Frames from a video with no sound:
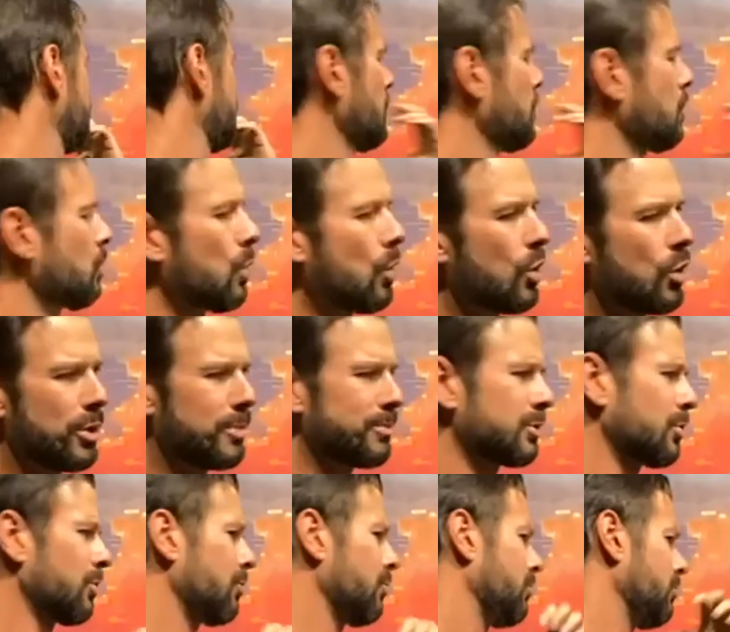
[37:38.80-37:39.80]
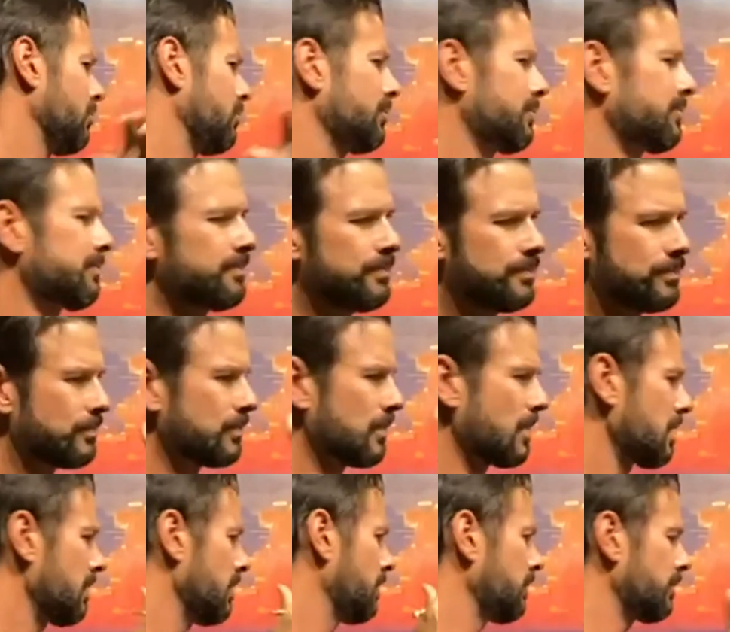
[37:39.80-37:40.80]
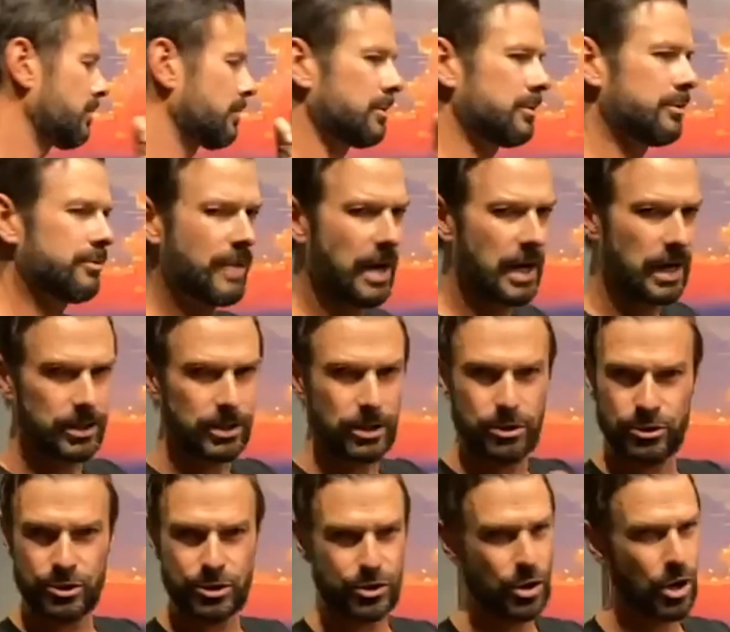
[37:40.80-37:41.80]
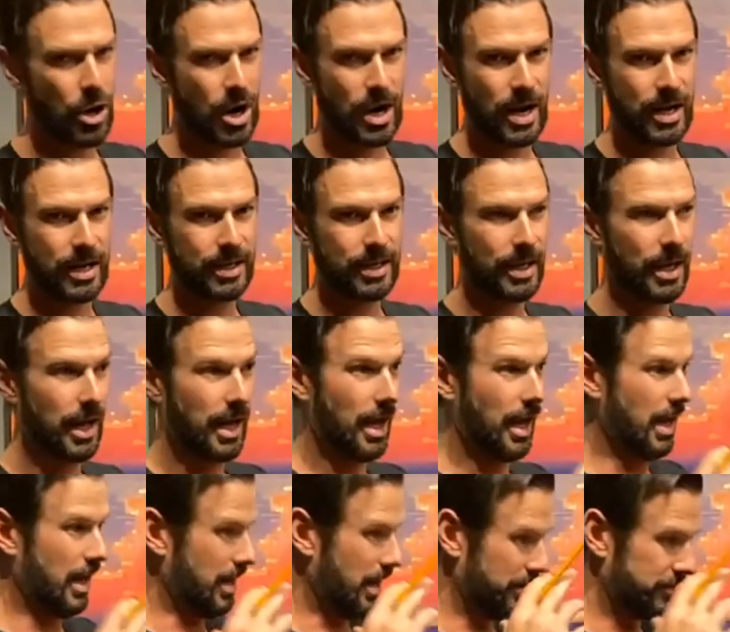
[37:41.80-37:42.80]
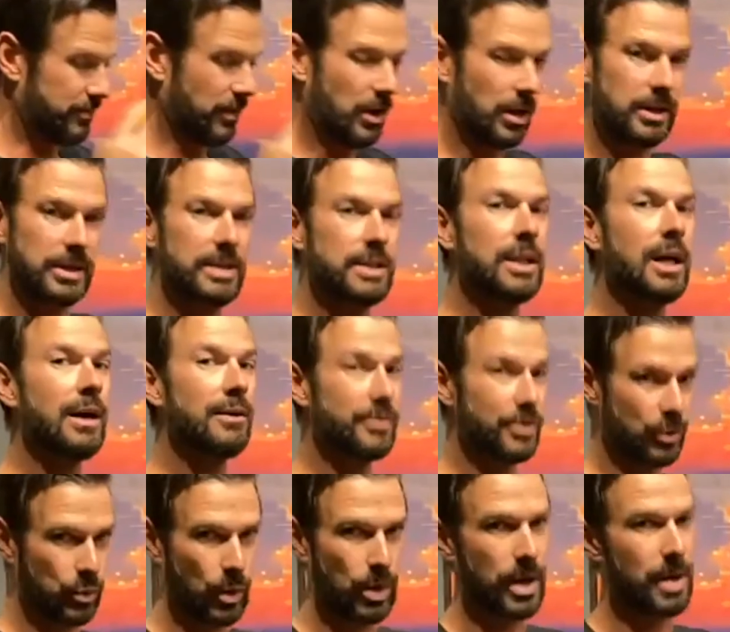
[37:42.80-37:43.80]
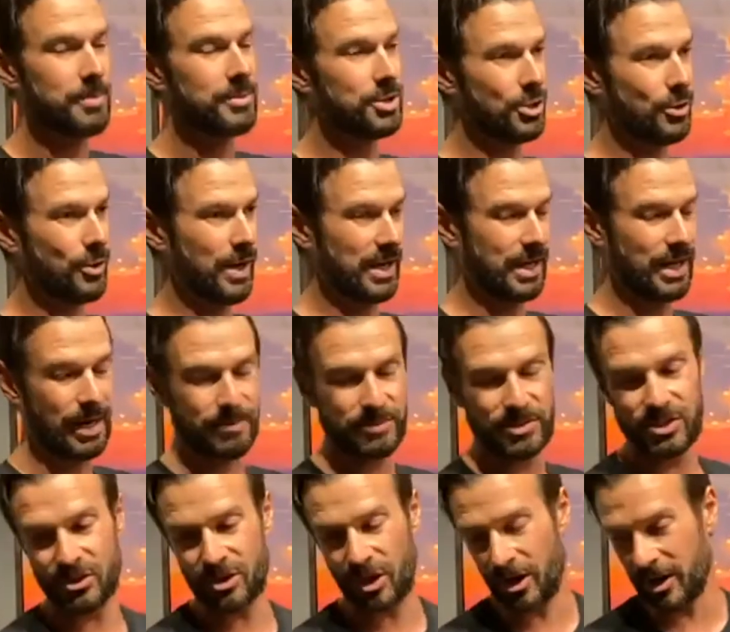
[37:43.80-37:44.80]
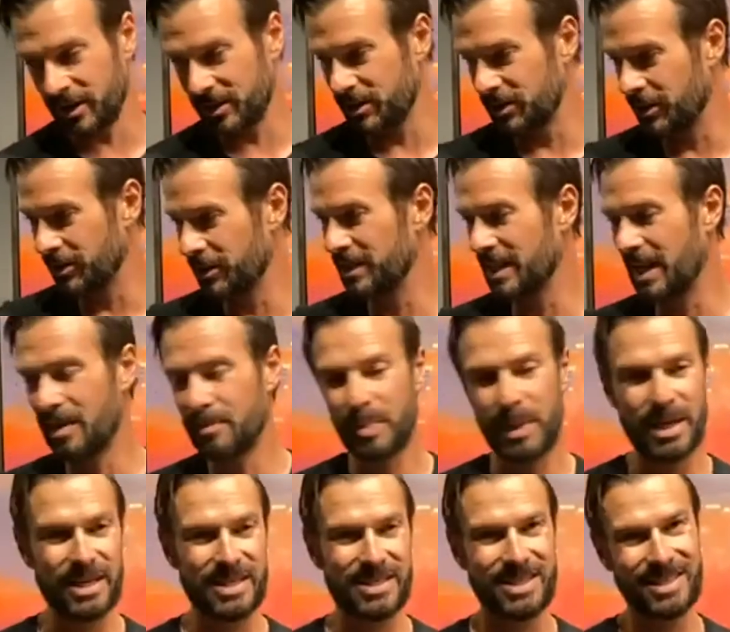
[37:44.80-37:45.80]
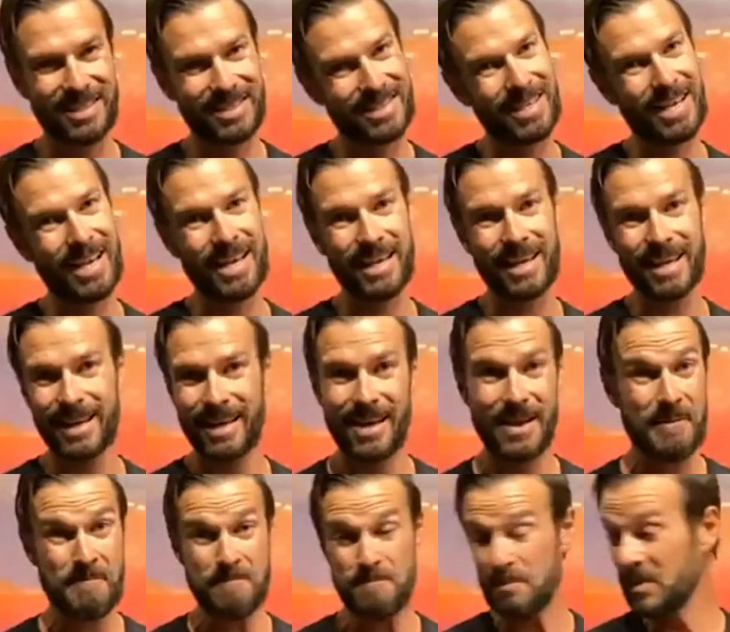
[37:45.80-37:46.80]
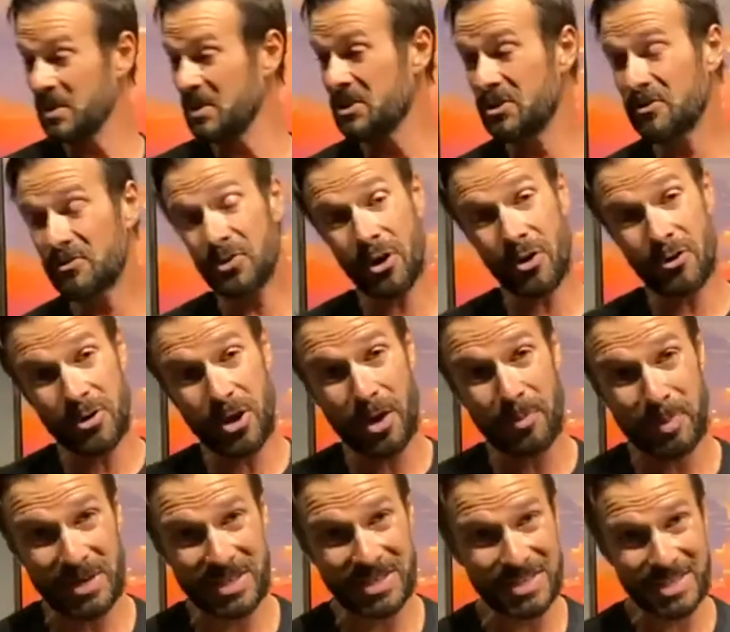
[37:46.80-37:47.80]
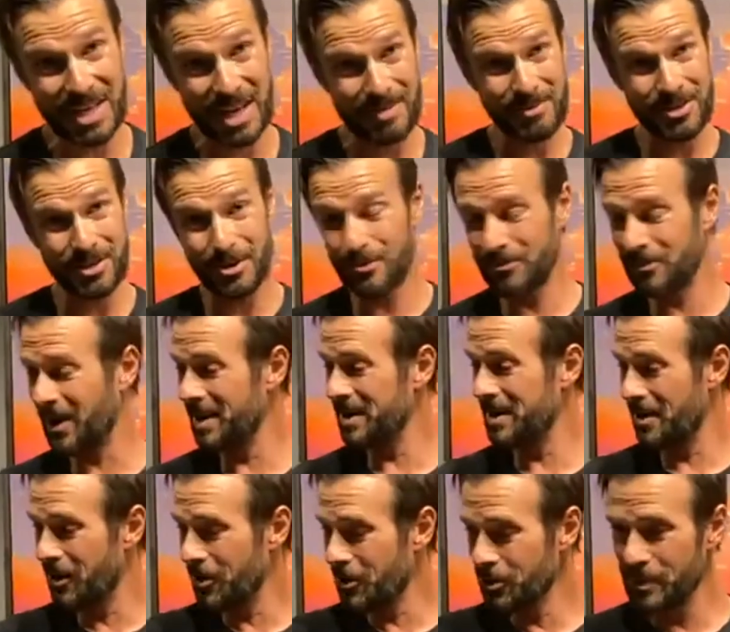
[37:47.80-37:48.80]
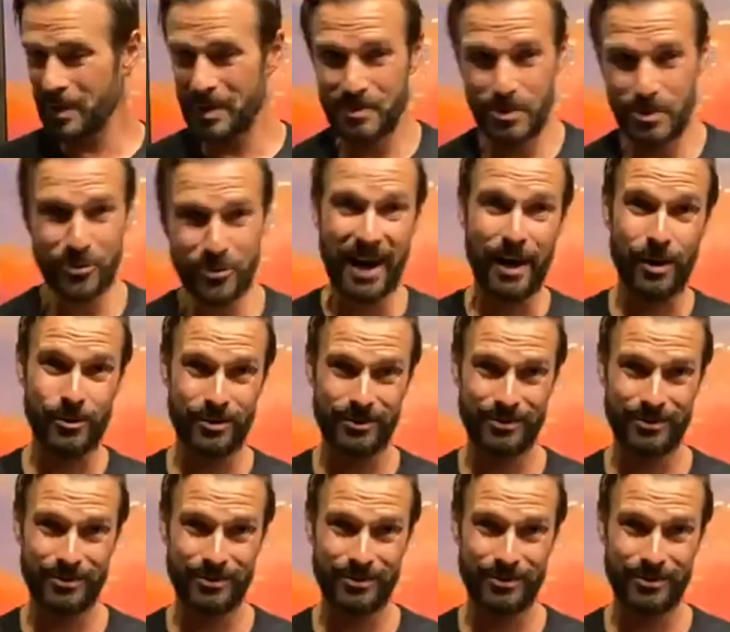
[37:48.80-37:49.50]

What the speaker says: warm, cold, values drawing, and I fall in love with what I'm doing, and I'm starting to look at that piece, and it's like, you've grown up and it's time to go find a home and move out.